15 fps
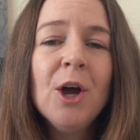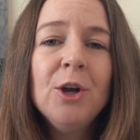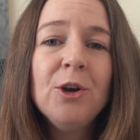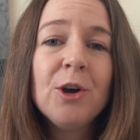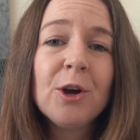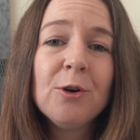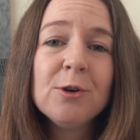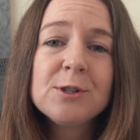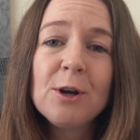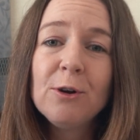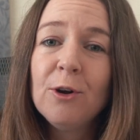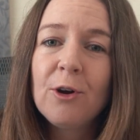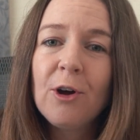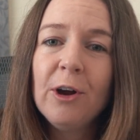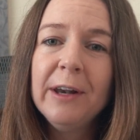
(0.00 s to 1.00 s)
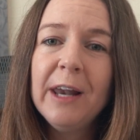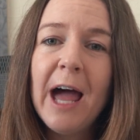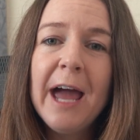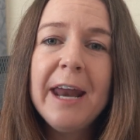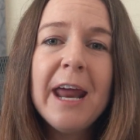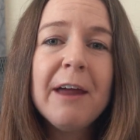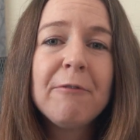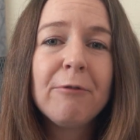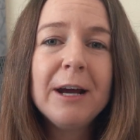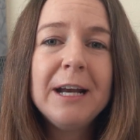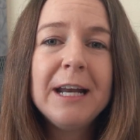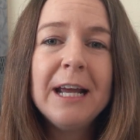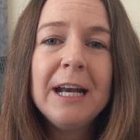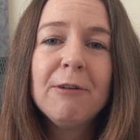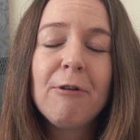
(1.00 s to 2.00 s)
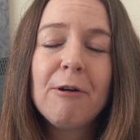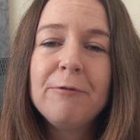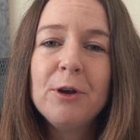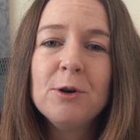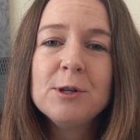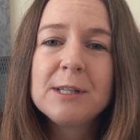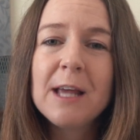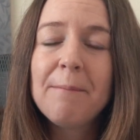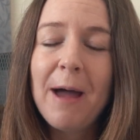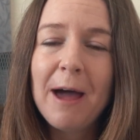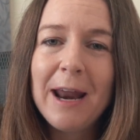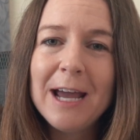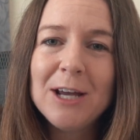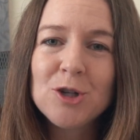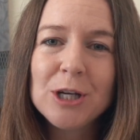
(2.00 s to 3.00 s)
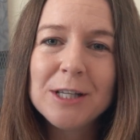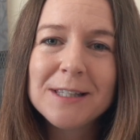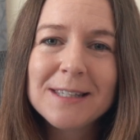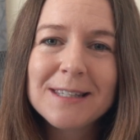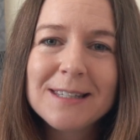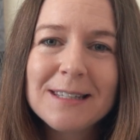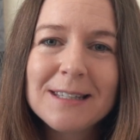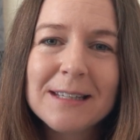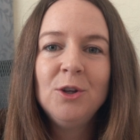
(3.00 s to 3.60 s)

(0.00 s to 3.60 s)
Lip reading: You can also look online and read any reviews about agents.